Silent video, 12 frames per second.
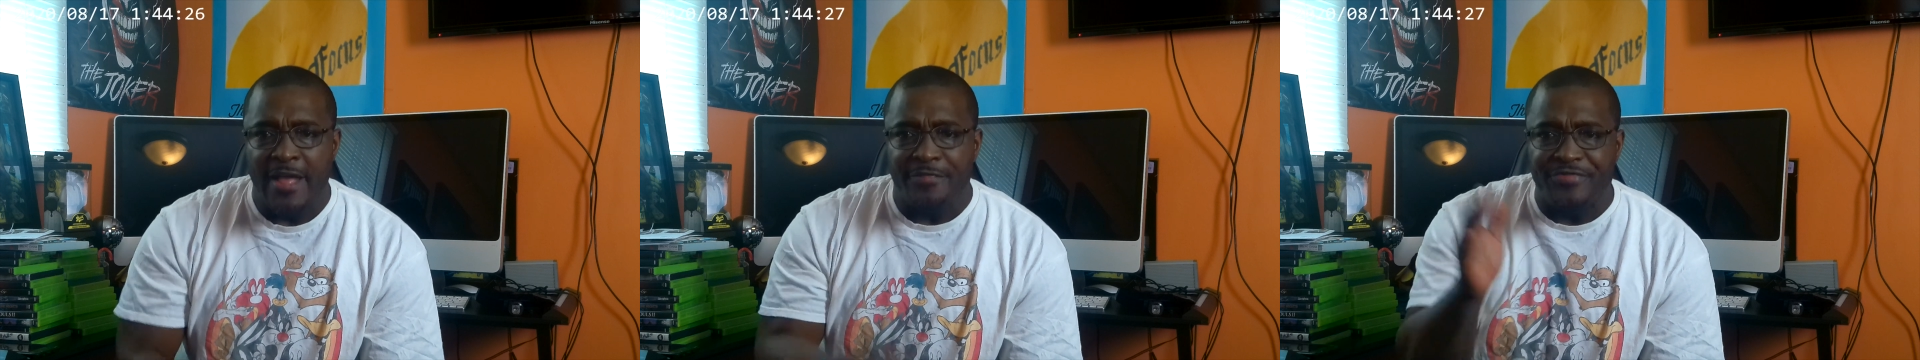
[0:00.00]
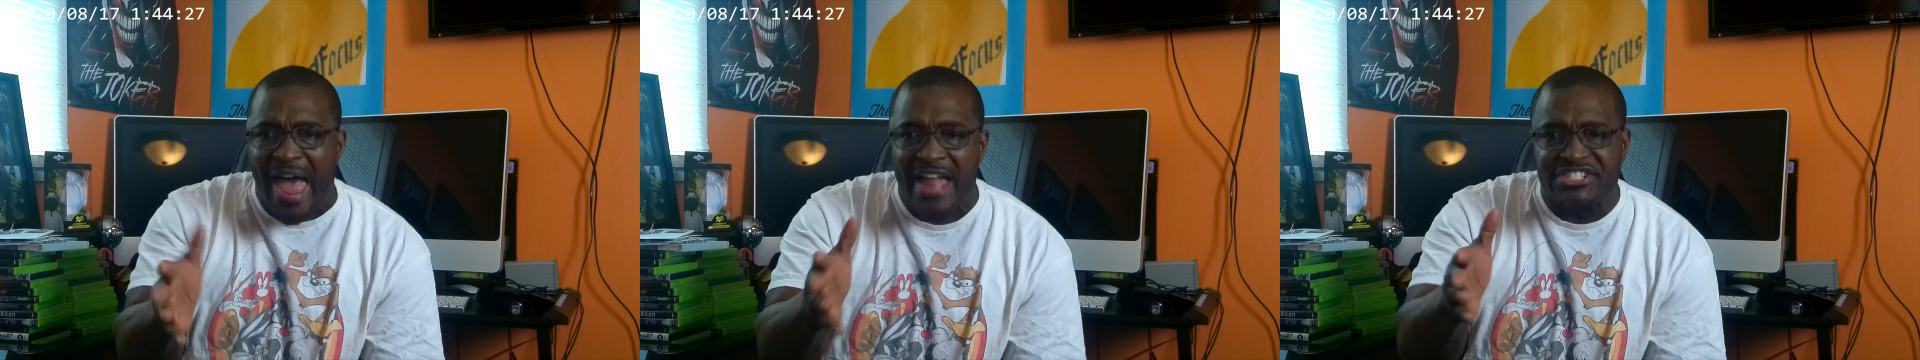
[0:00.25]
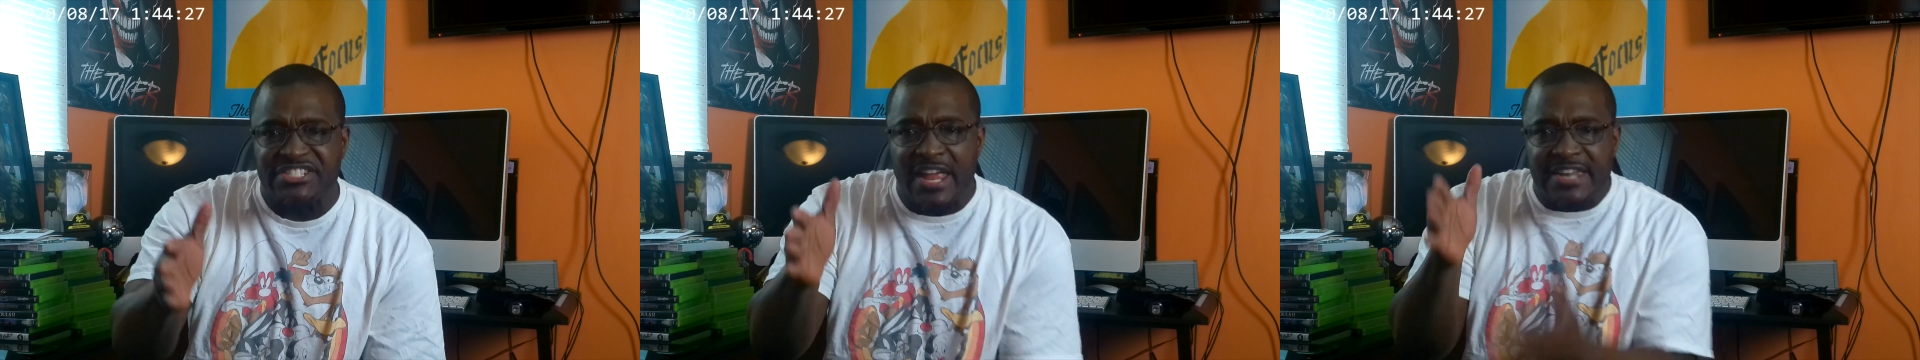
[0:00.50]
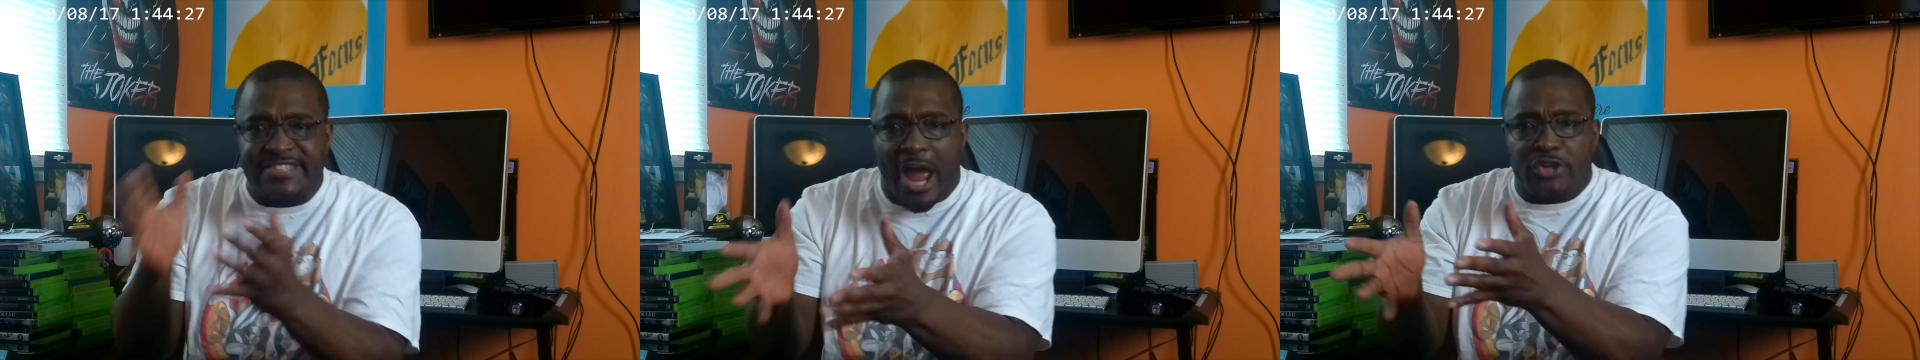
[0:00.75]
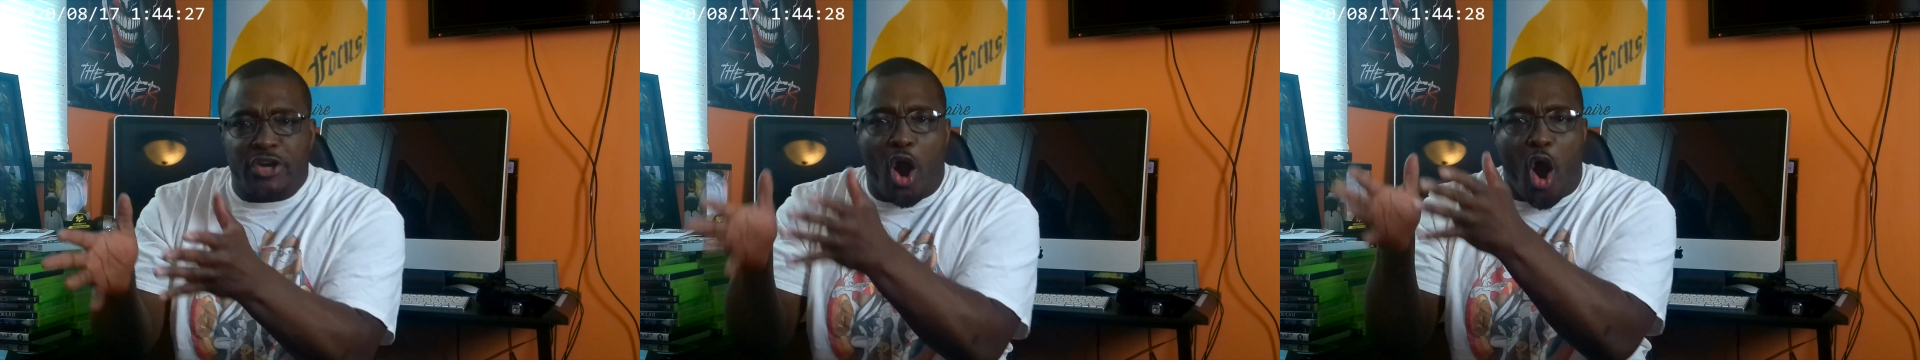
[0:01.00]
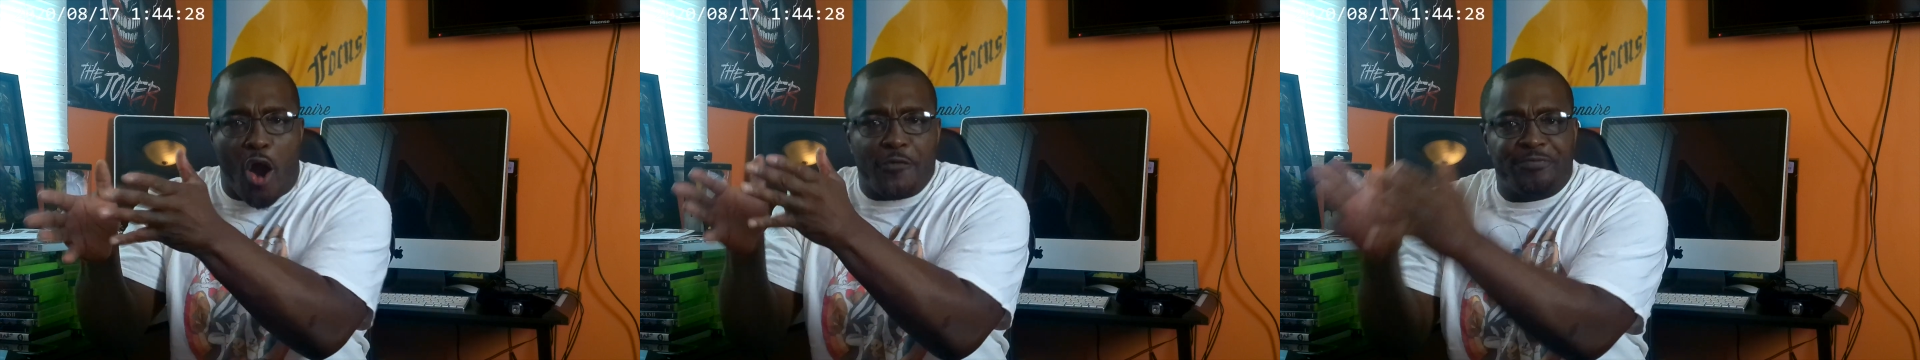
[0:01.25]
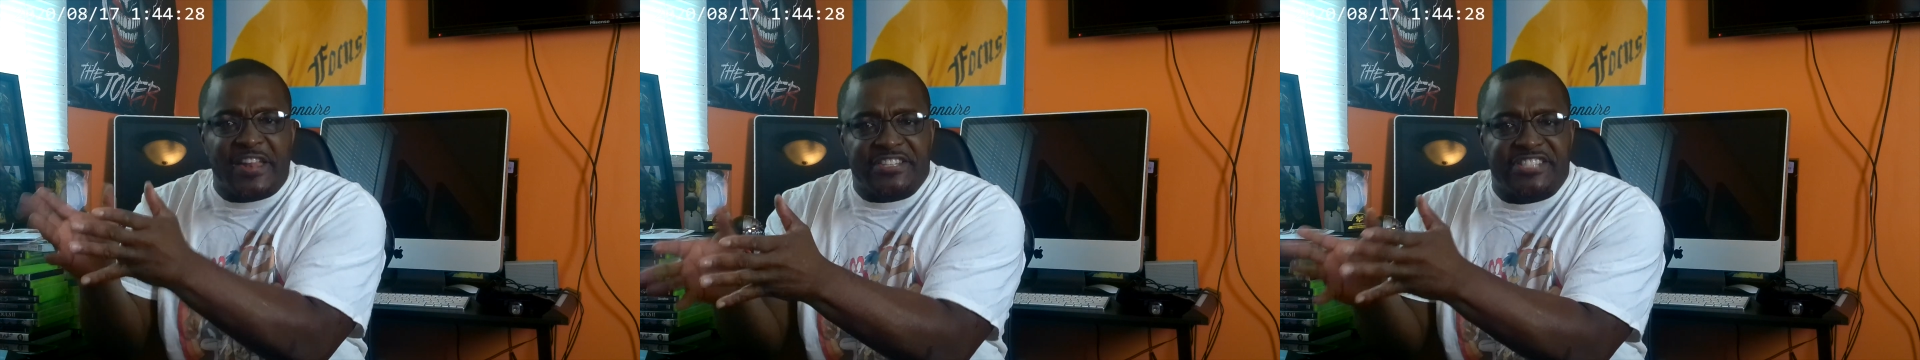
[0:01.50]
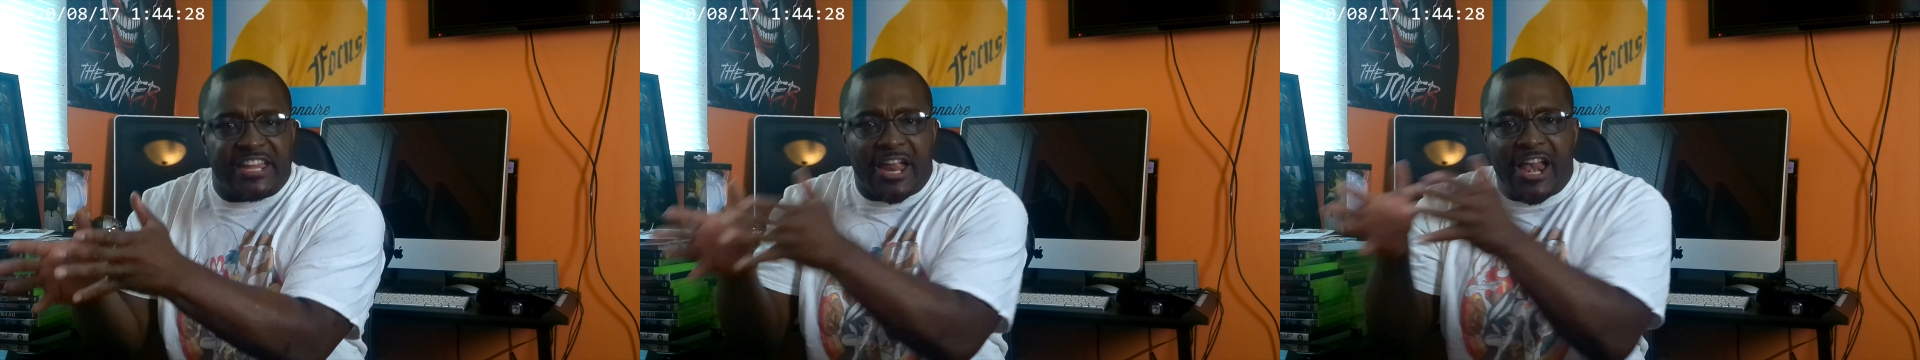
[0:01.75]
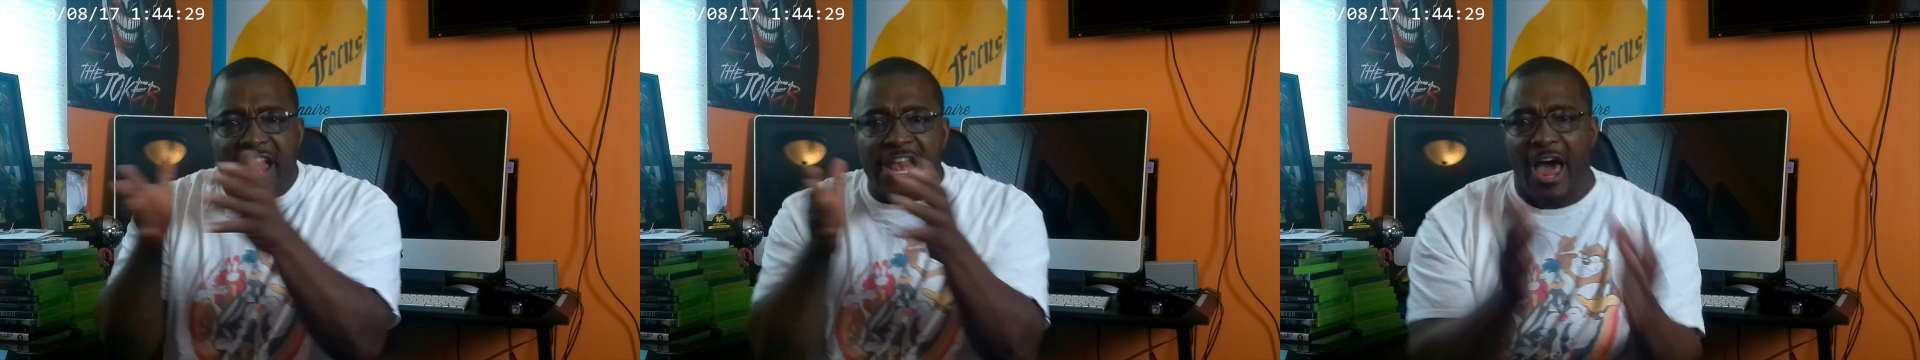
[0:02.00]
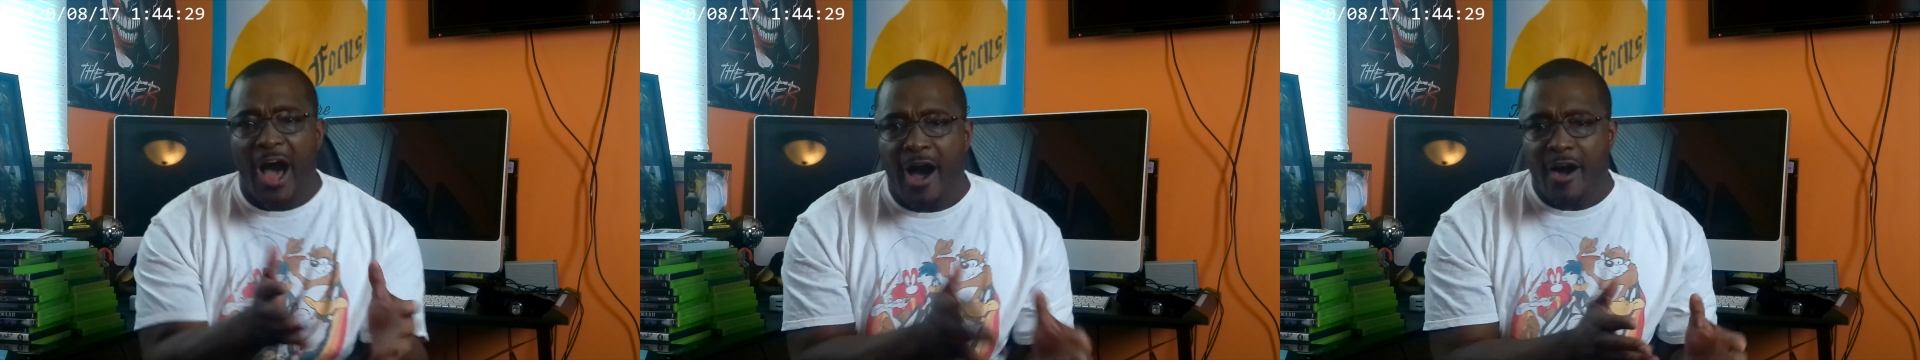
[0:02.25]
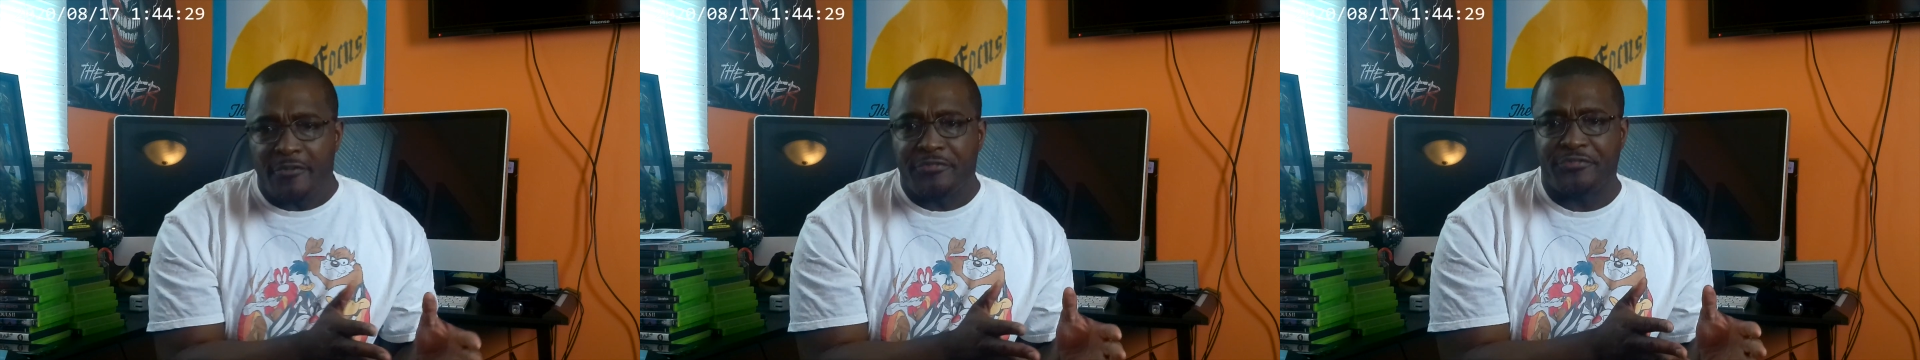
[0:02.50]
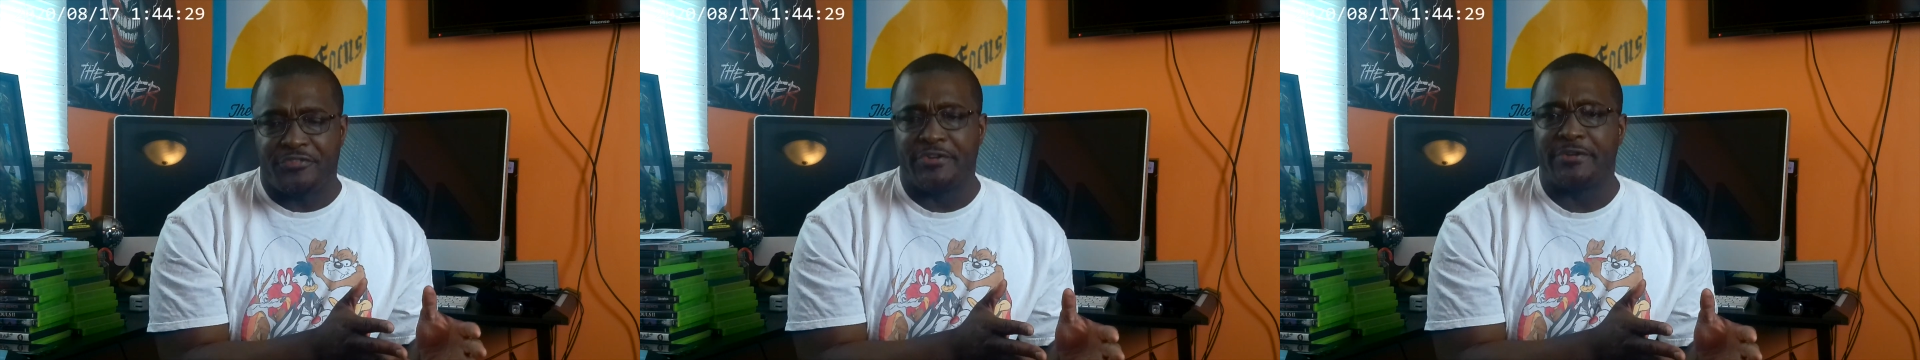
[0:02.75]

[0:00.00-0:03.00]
That's not authentic love.